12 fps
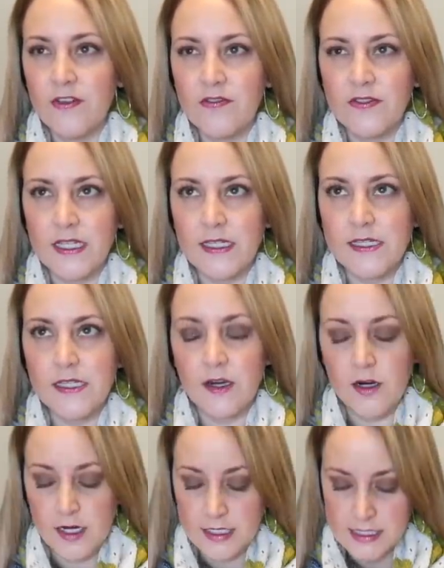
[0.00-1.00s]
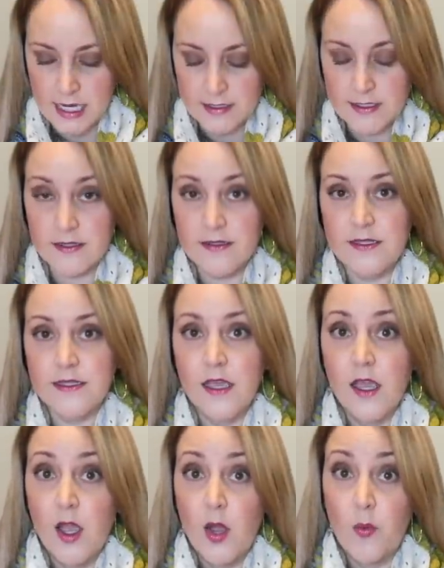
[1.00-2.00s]
50s here in Texas,
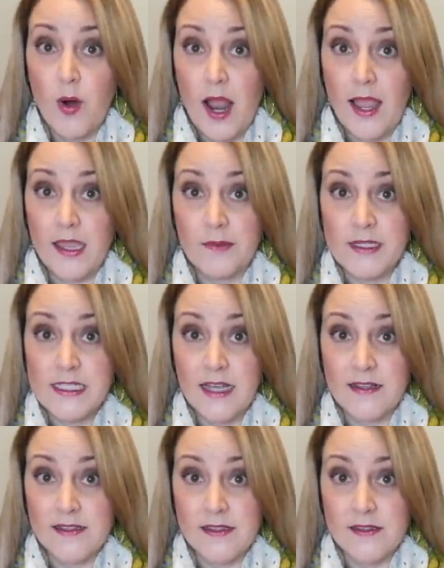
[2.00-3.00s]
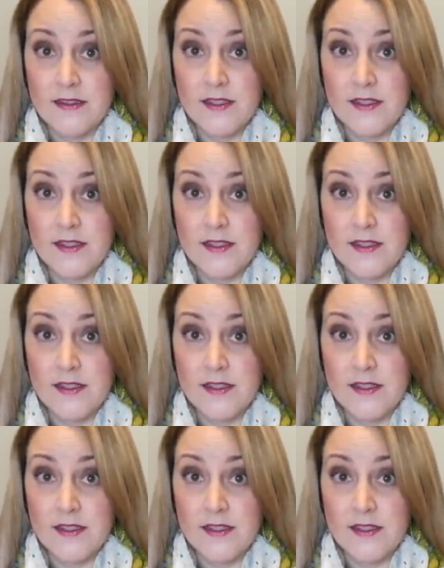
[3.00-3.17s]
where I am in Texas.